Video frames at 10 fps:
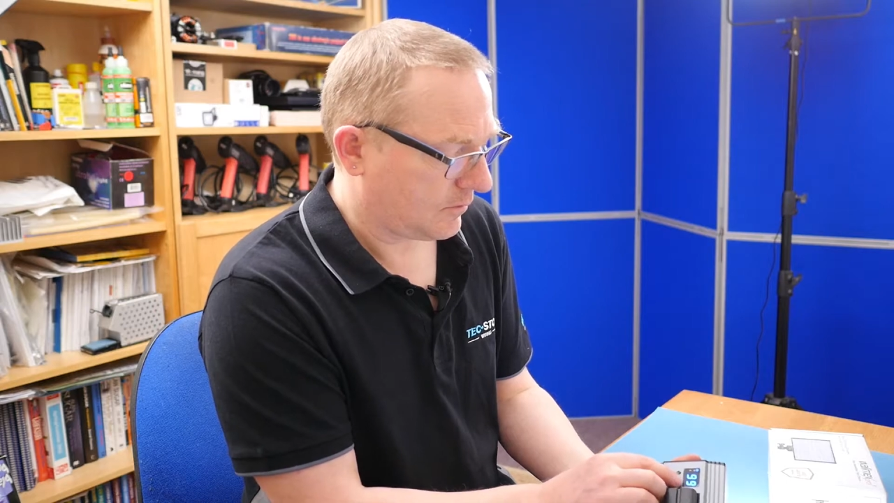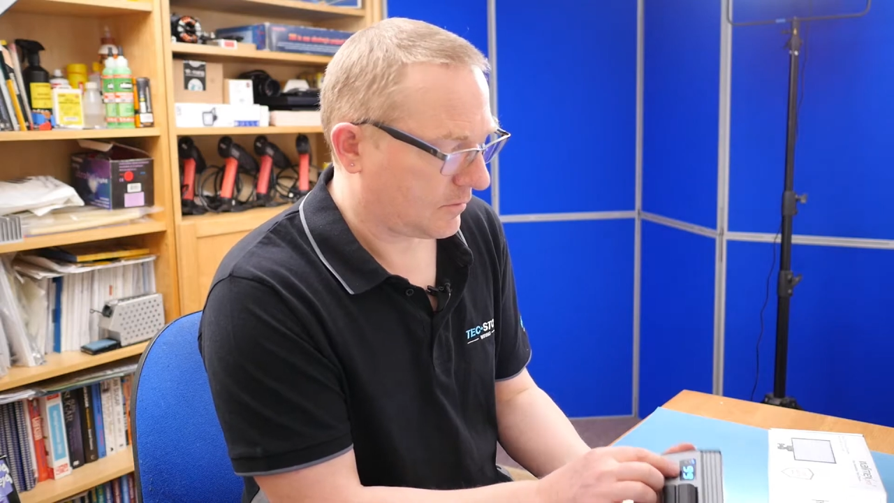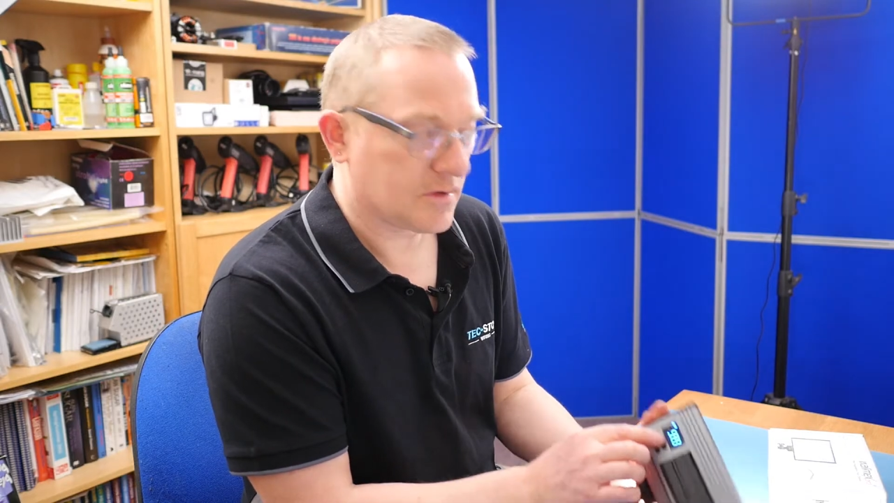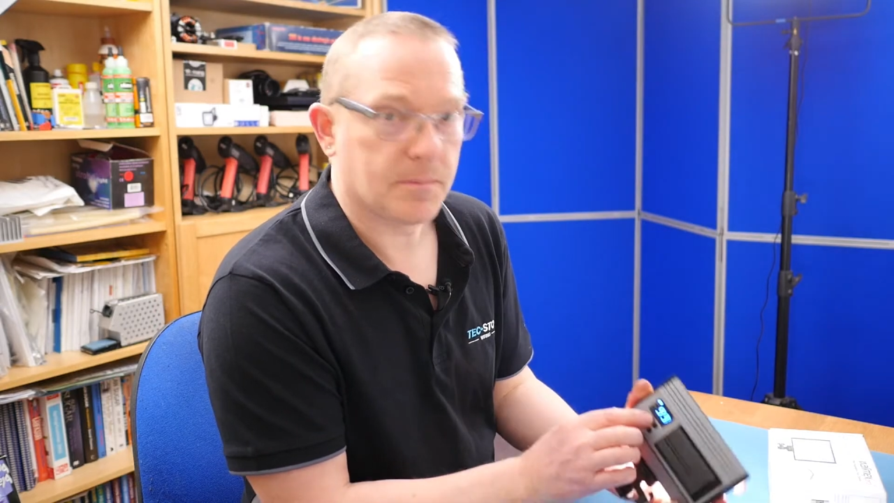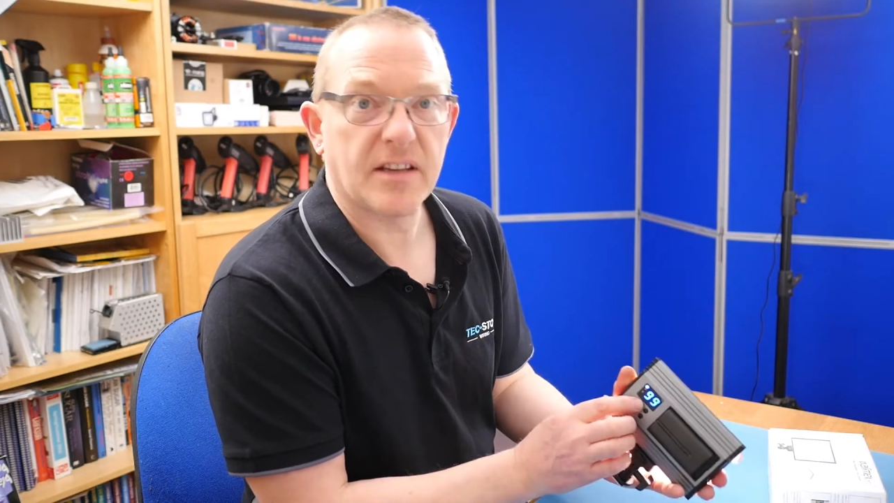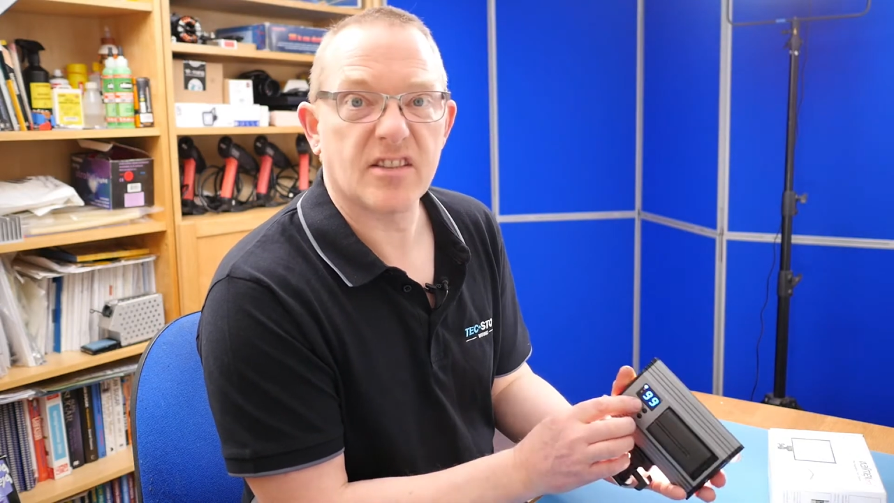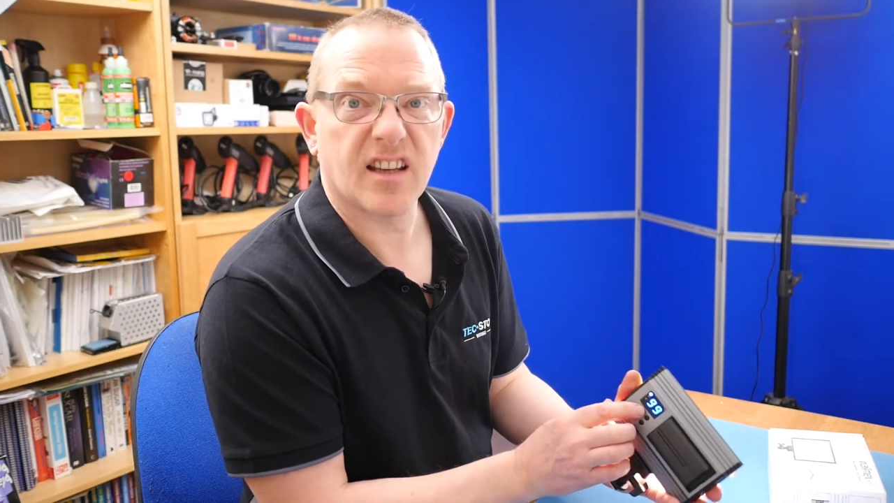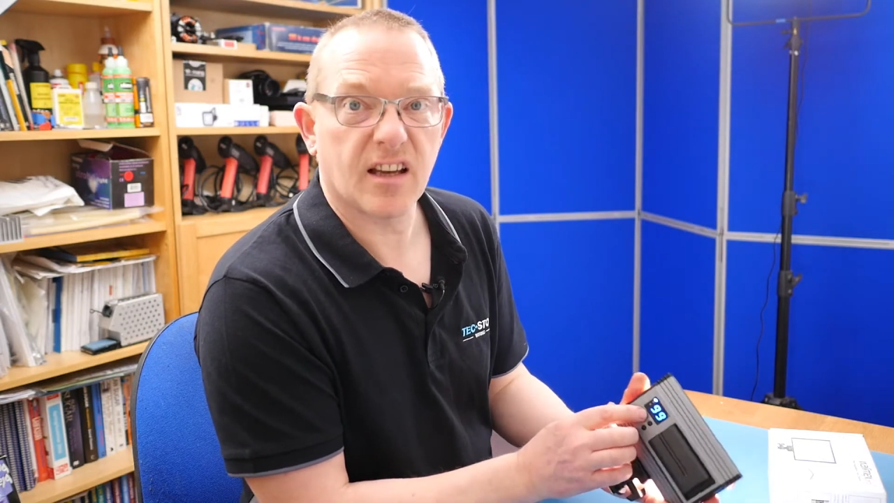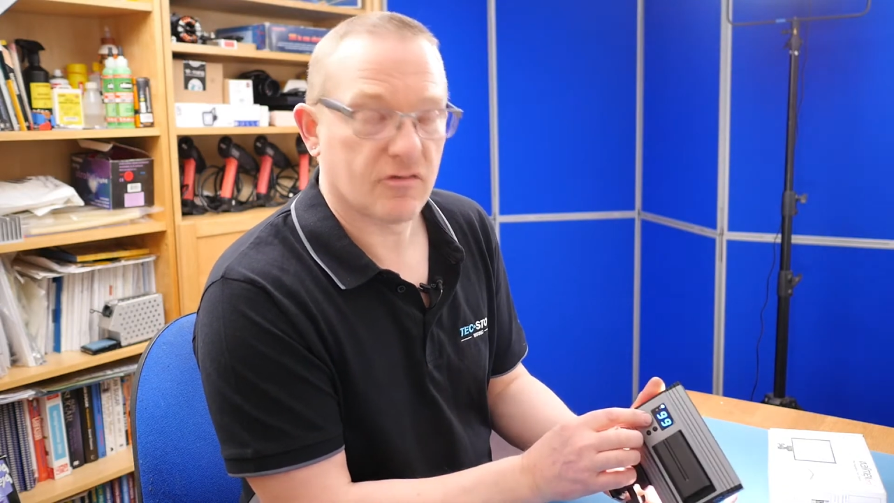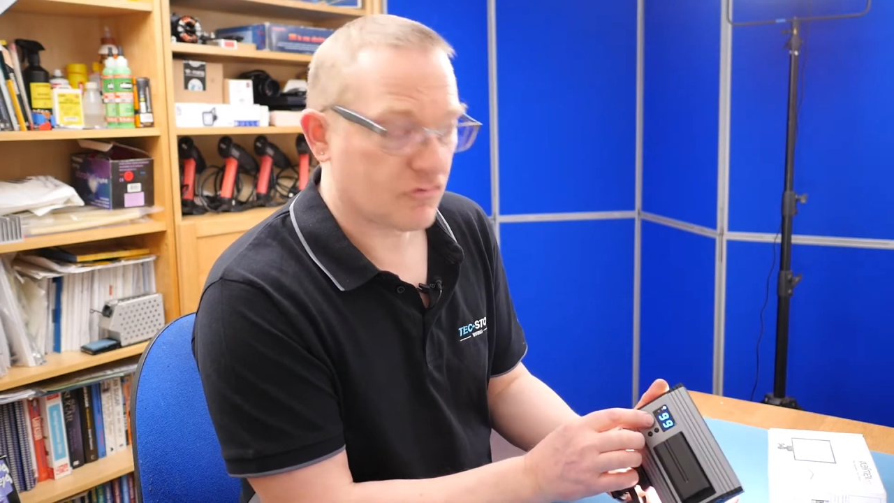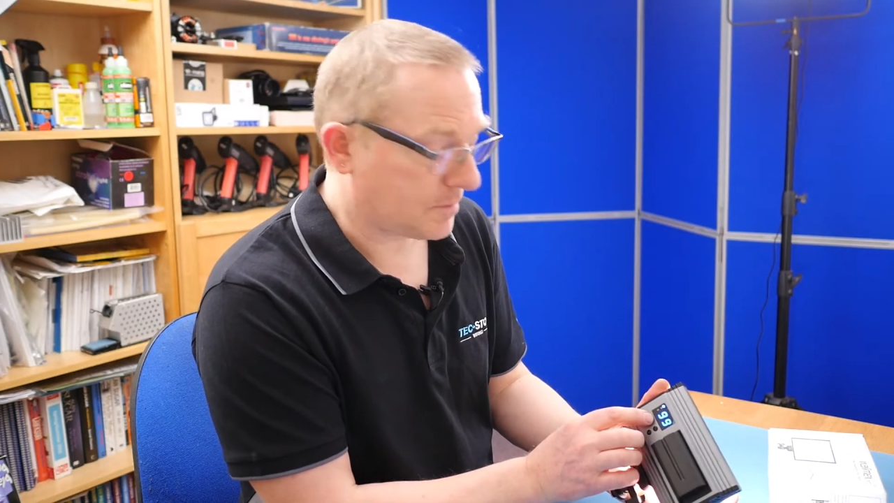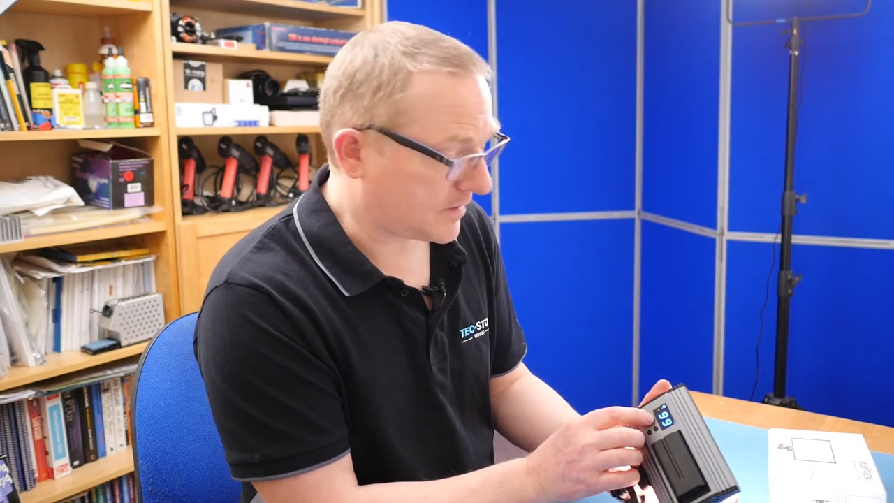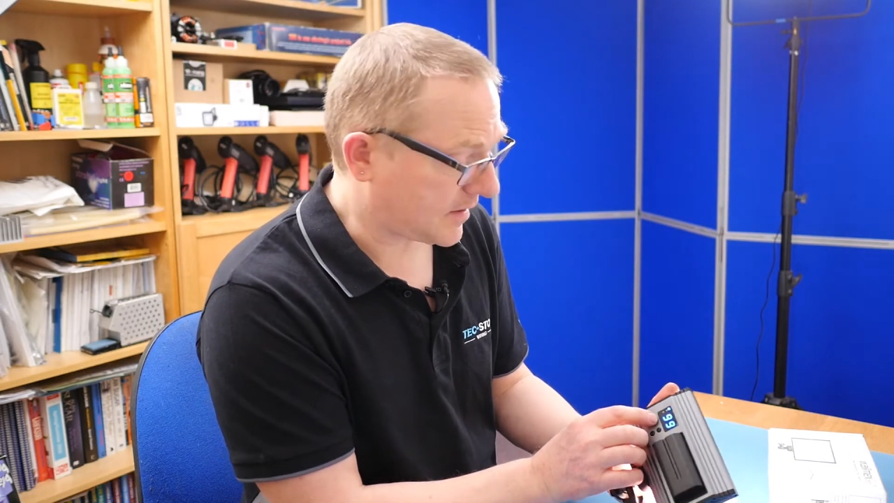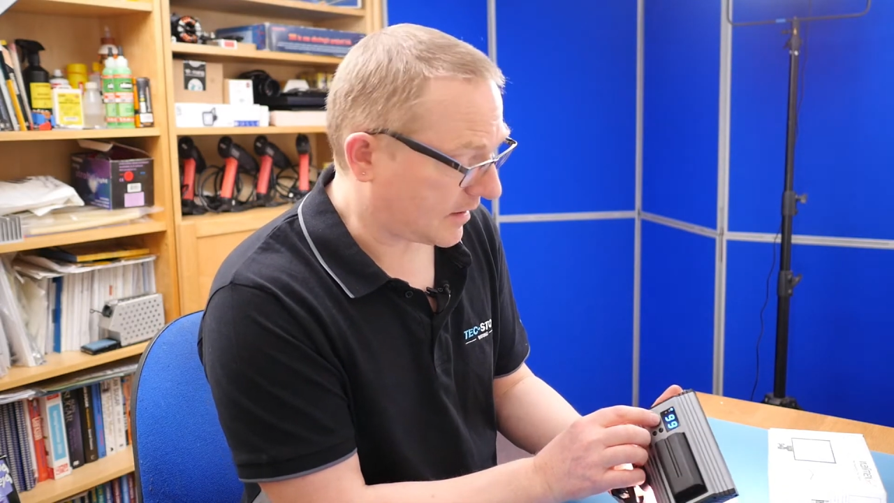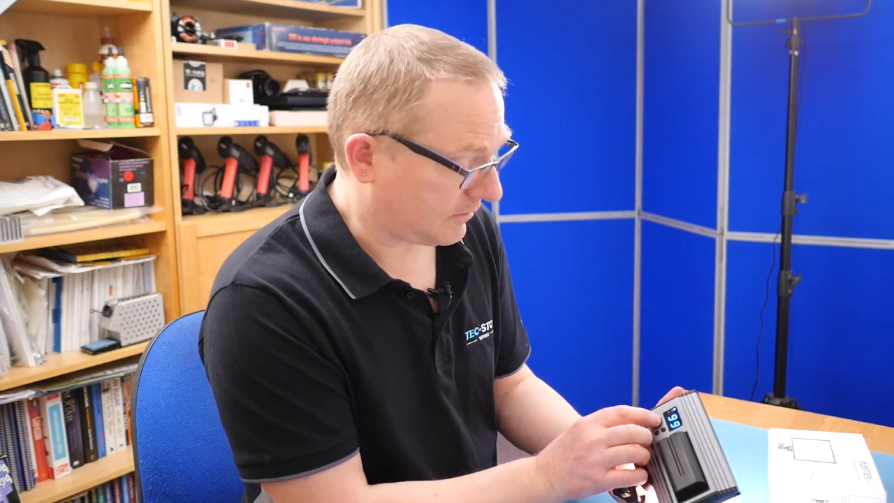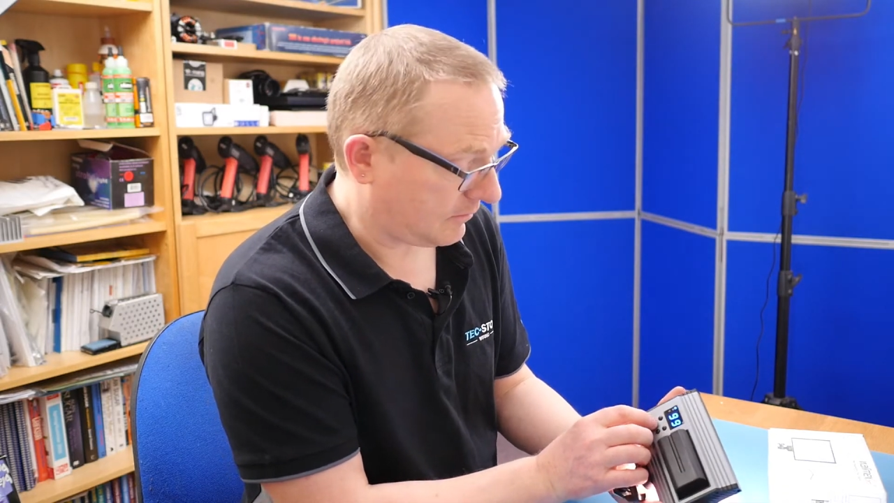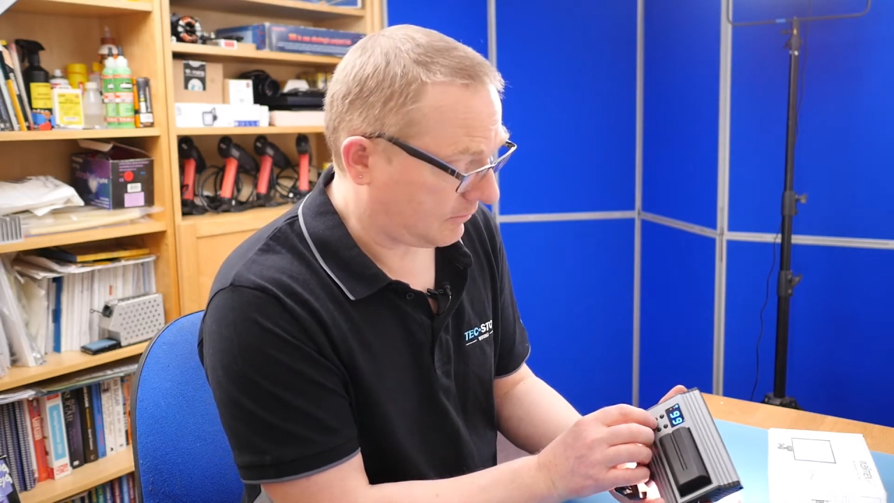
which is basically 100%.